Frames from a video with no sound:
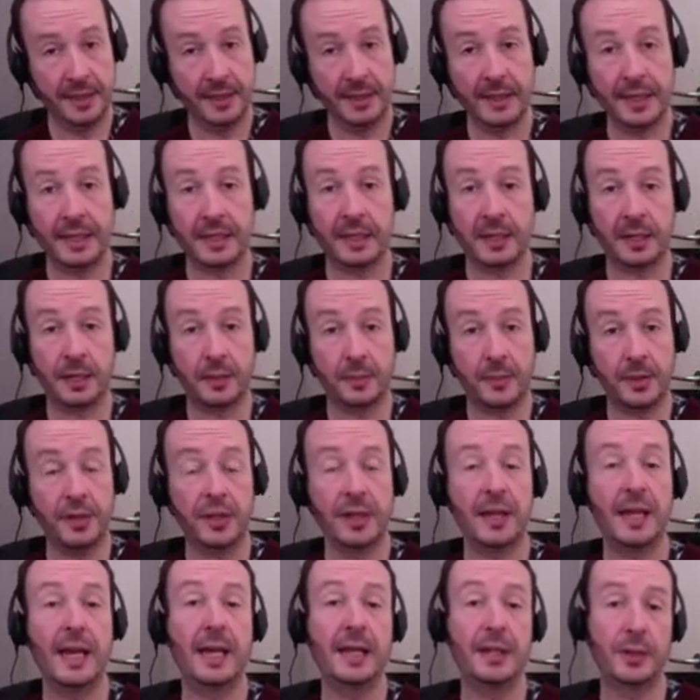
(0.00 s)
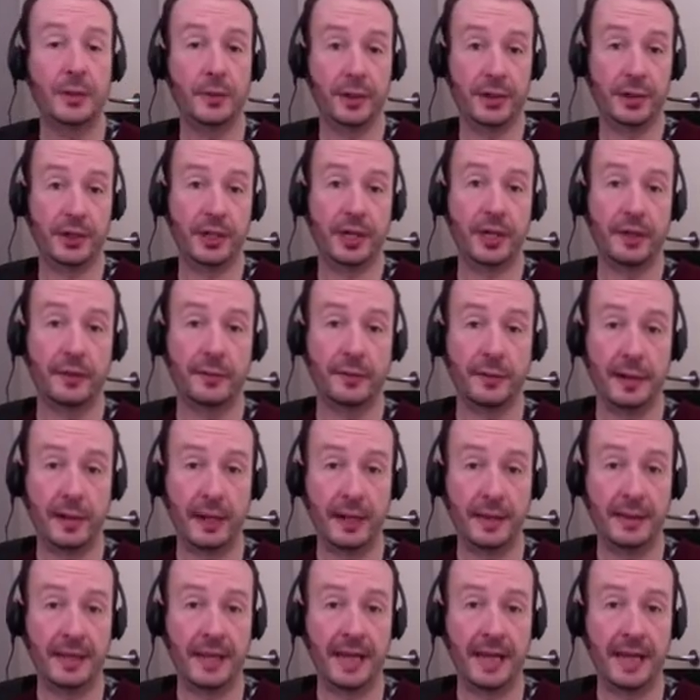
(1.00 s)
They could communicate to each other
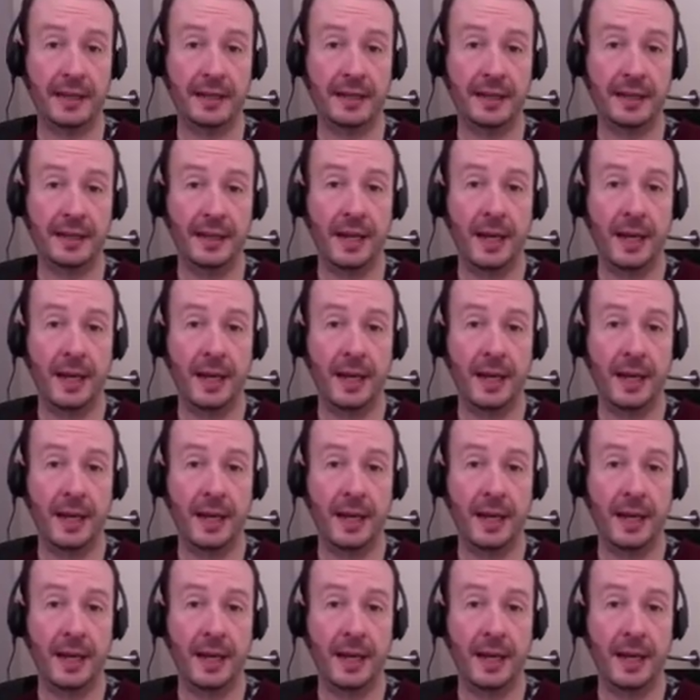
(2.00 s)
via that,